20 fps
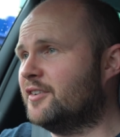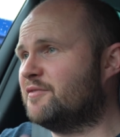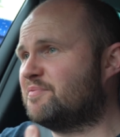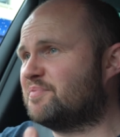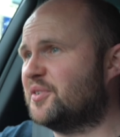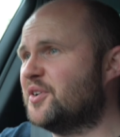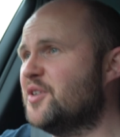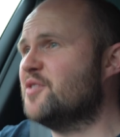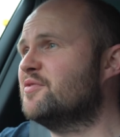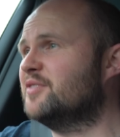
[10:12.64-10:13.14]
I've
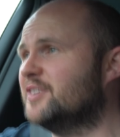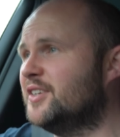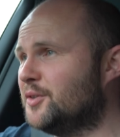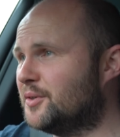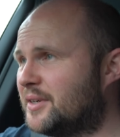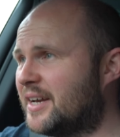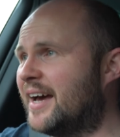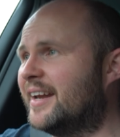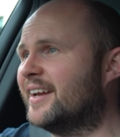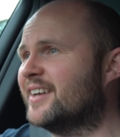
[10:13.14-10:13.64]
proven you
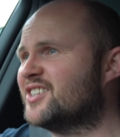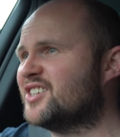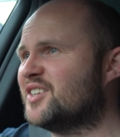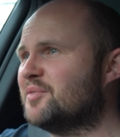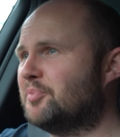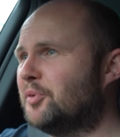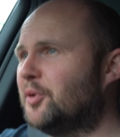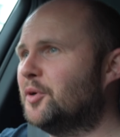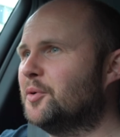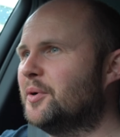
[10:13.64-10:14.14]
can
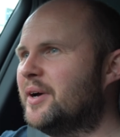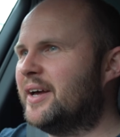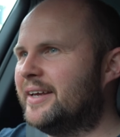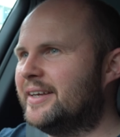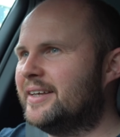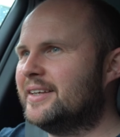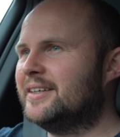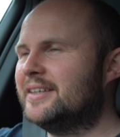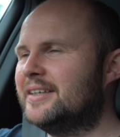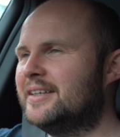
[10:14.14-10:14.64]
actually pull
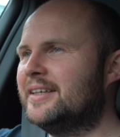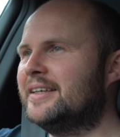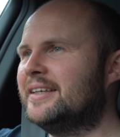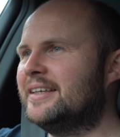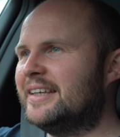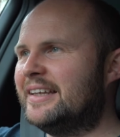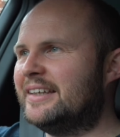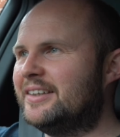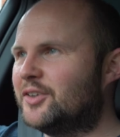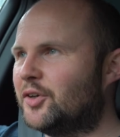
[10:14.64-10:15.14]
away
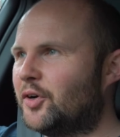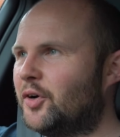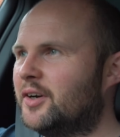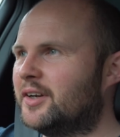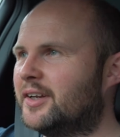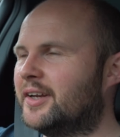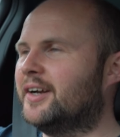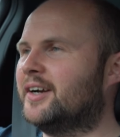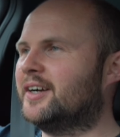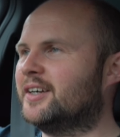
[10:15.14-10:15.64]
in
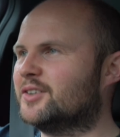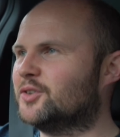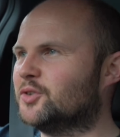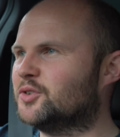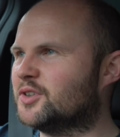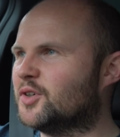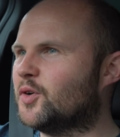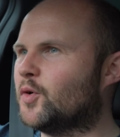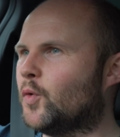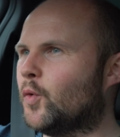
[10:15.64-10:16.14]
third gear. It
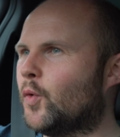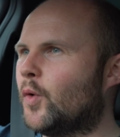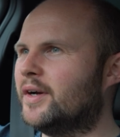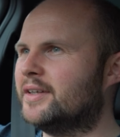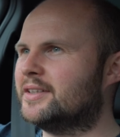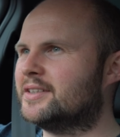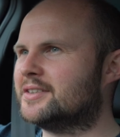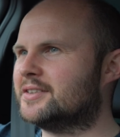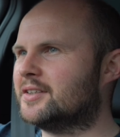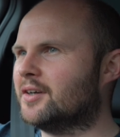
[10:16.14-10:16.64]
doesn't
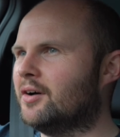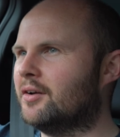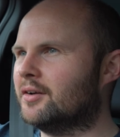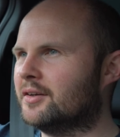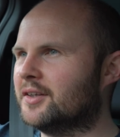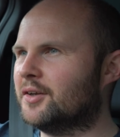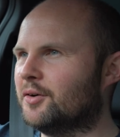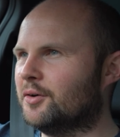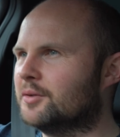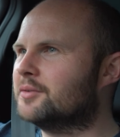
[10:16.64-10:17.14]
quite stall,
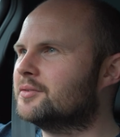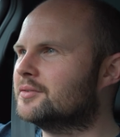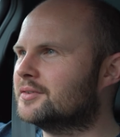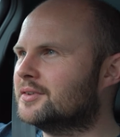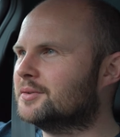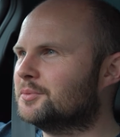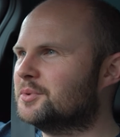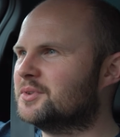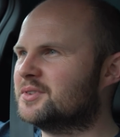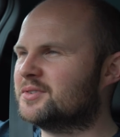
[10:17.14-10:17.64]
although
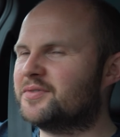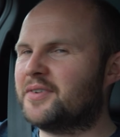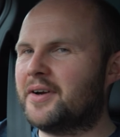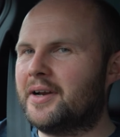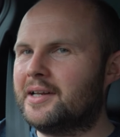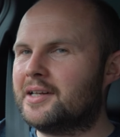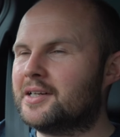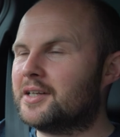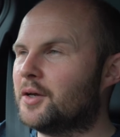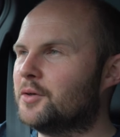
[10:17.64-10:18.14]
it was
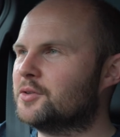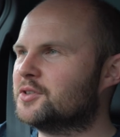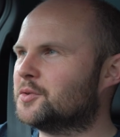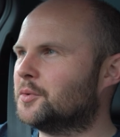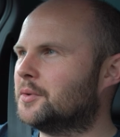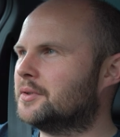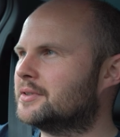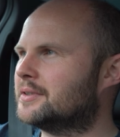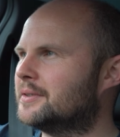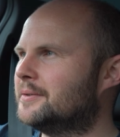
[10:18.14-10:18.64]
fairly close
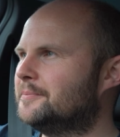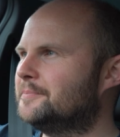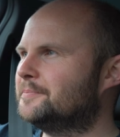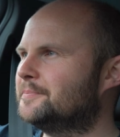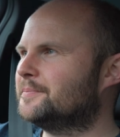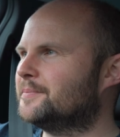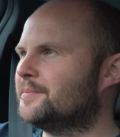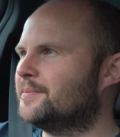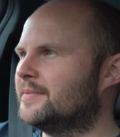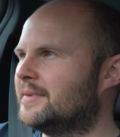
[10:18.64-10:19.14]
to it.
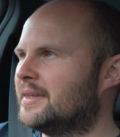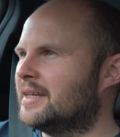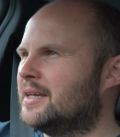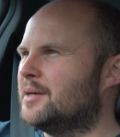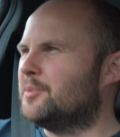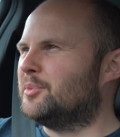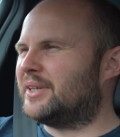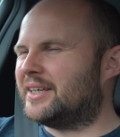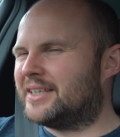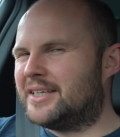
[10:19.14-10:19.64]

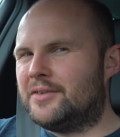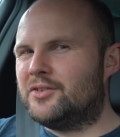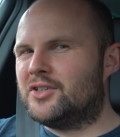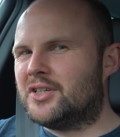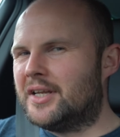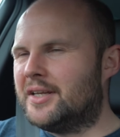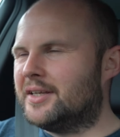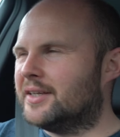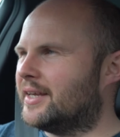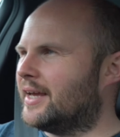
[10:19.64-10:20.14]
But that gives
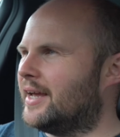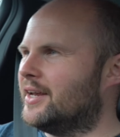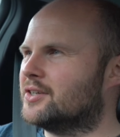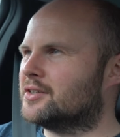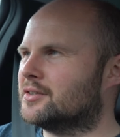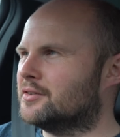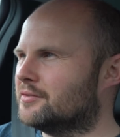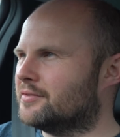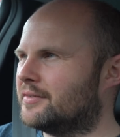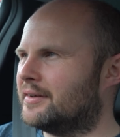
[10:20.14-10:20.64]
you an
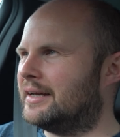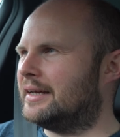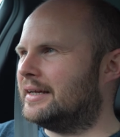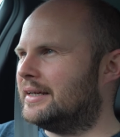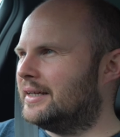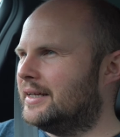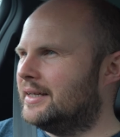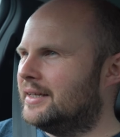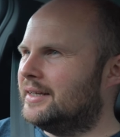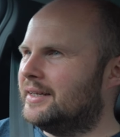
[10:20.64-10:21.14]
indication of
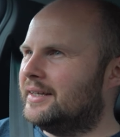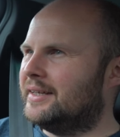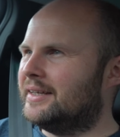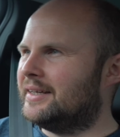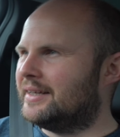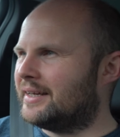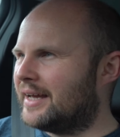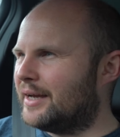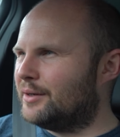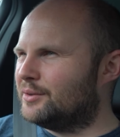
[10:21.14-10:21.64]

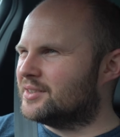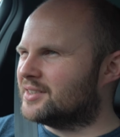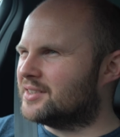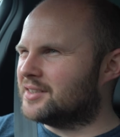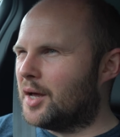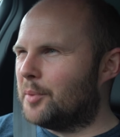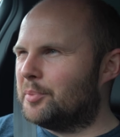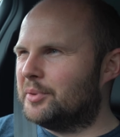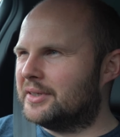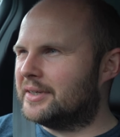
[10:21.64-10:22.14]
how
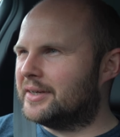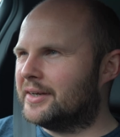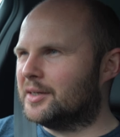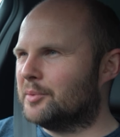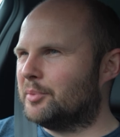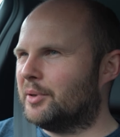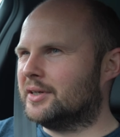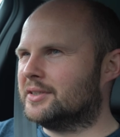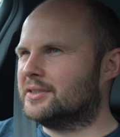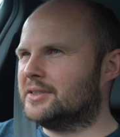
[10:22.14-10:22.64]
sloppy the
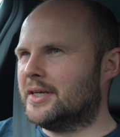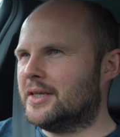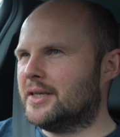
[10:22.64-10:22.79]
gearbox